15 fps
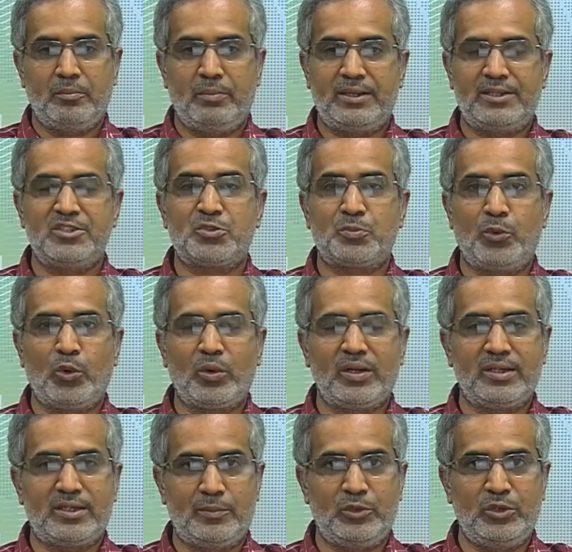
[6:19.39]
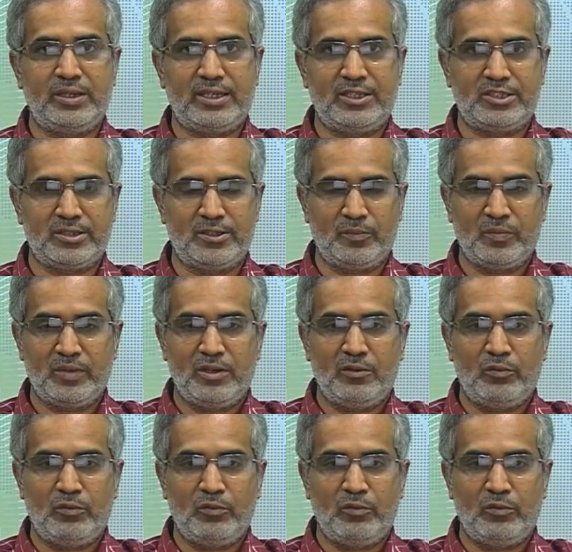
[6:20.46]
But in spoken communication,